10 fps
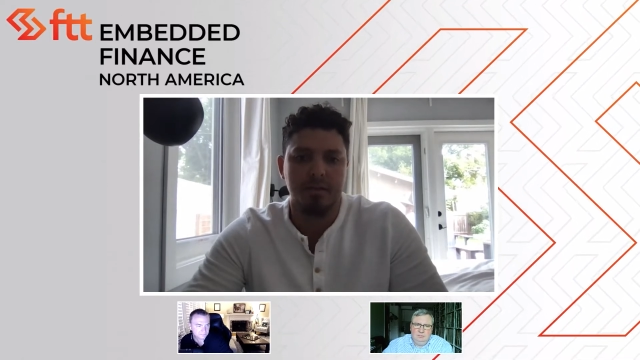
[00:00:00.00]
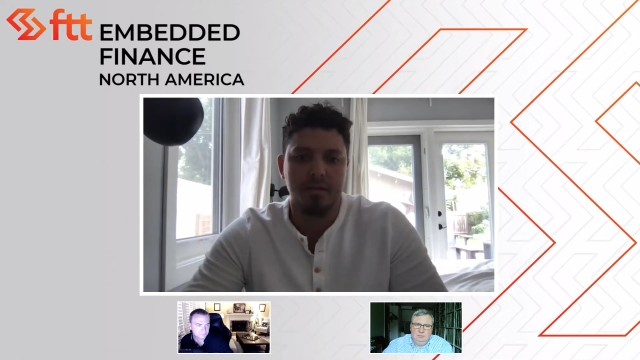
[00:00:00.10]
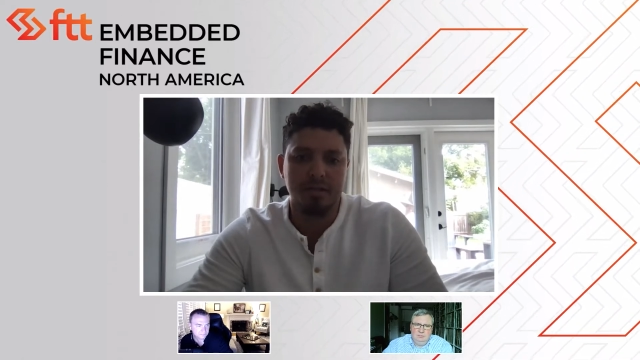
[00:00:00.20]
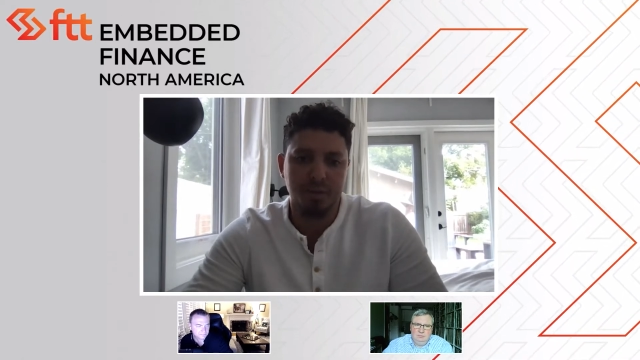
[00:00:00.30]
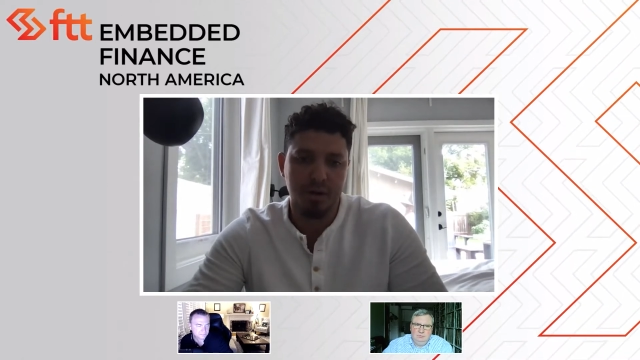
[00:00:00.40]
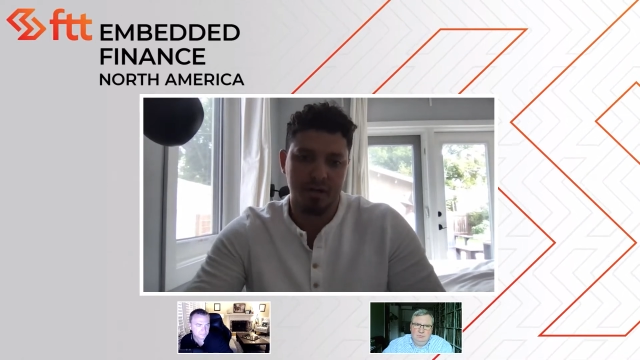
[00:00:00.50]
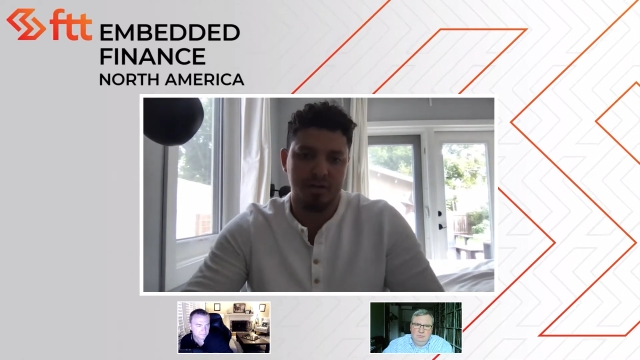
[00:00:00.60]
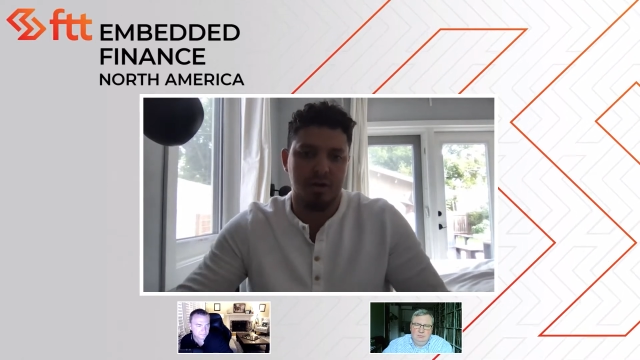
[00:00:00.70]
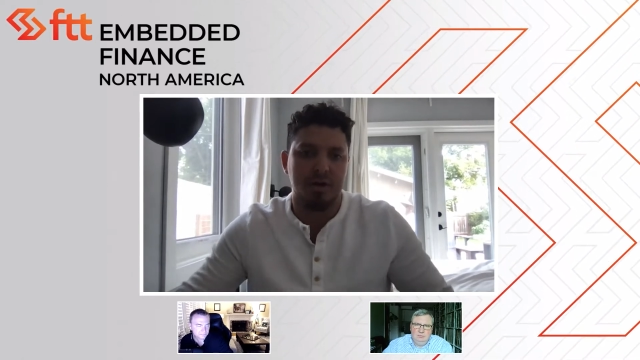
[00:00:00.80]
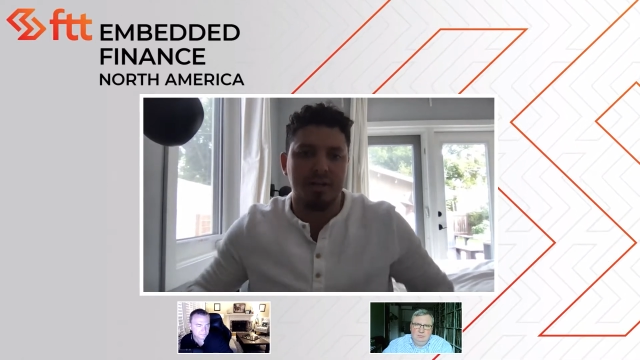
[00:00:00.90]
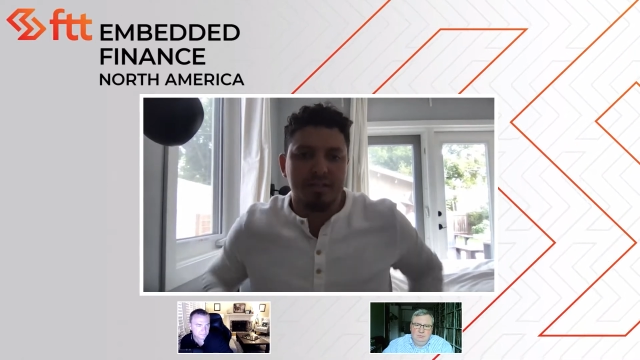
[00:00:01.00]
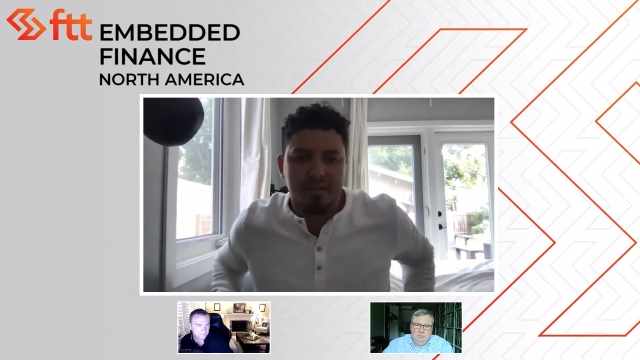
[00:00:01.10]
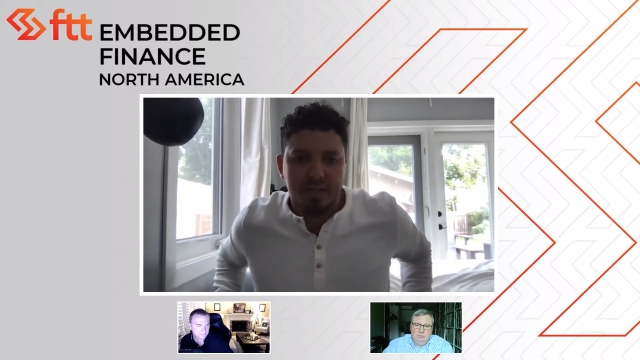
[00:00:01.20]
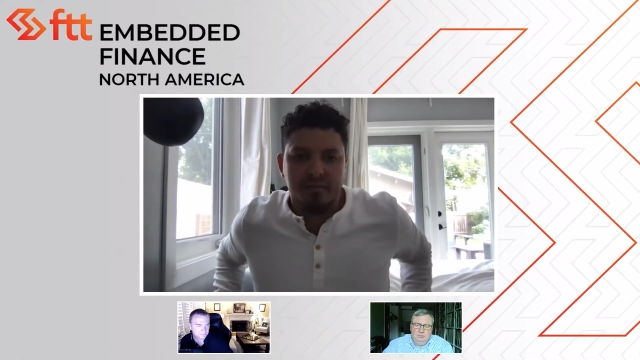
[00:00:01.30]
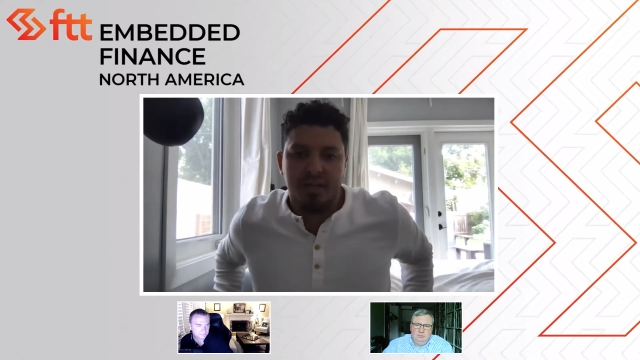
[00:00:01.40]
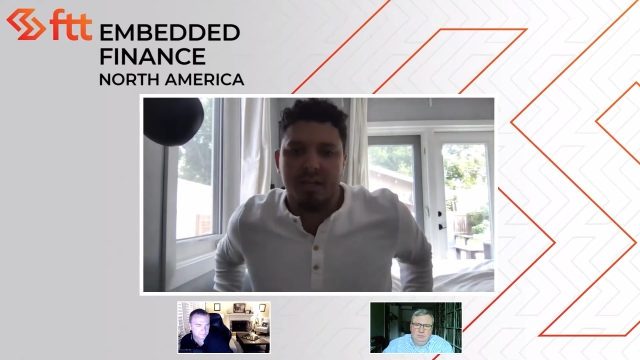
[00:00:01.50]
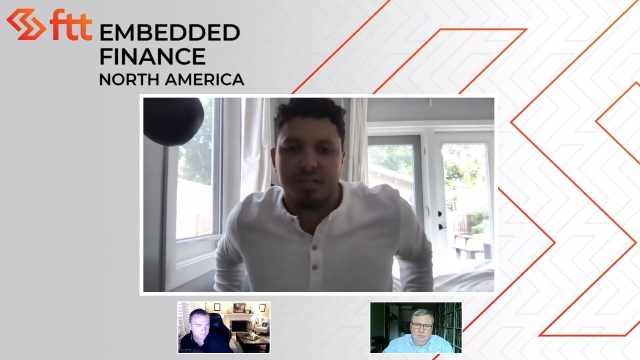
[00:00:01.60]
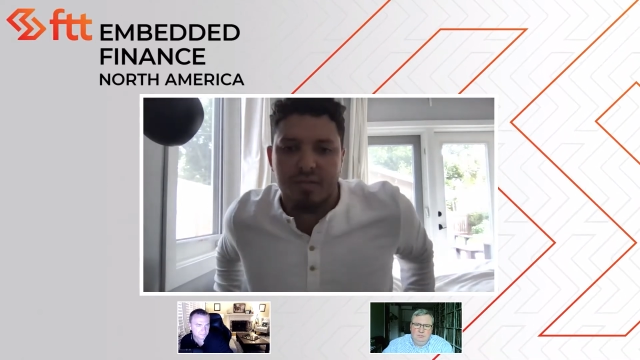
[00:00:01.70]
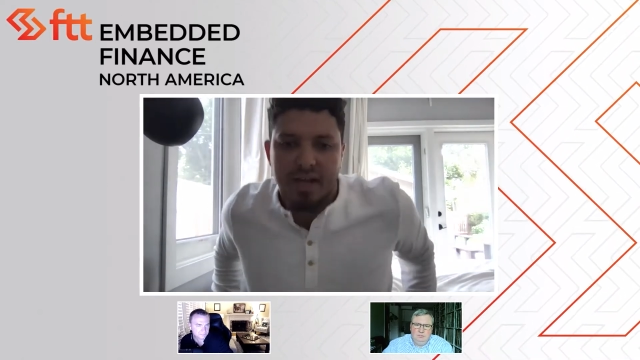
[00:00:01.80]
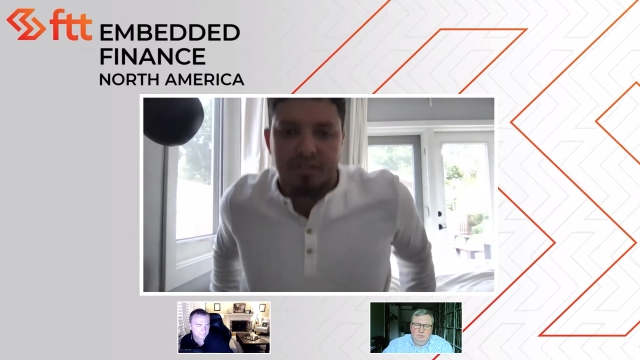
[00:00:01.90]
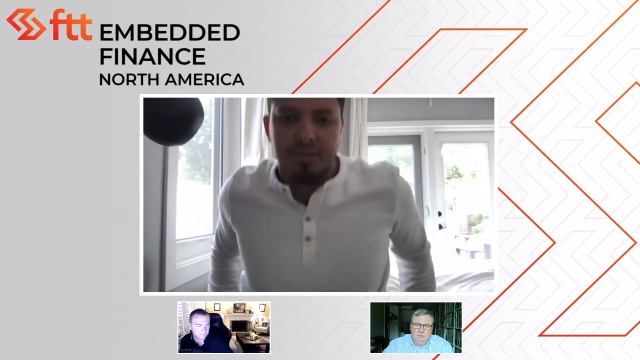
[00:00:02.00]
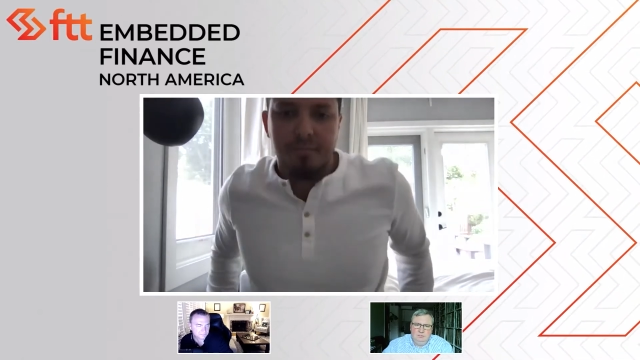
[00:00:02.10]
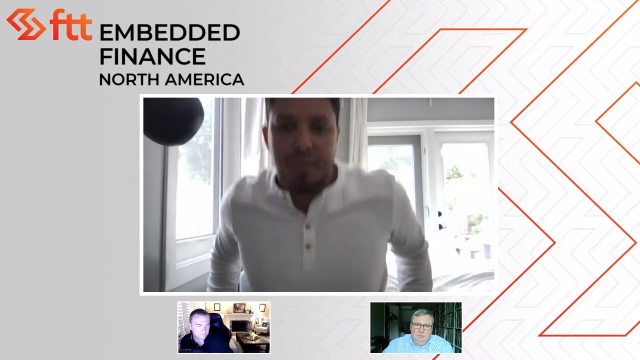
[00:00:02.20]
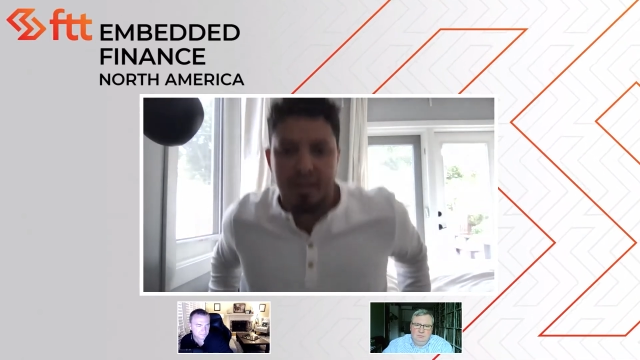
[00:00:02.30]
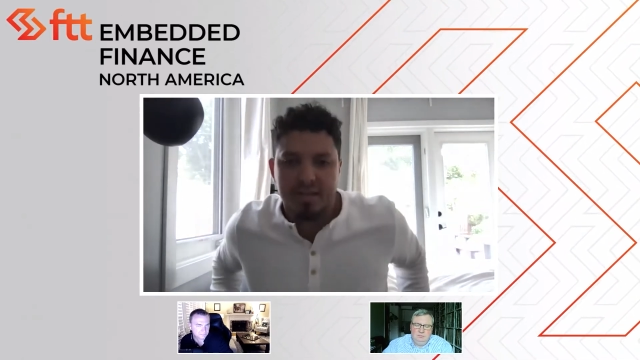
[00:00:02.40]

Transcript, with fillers: So this product targets the convenience factor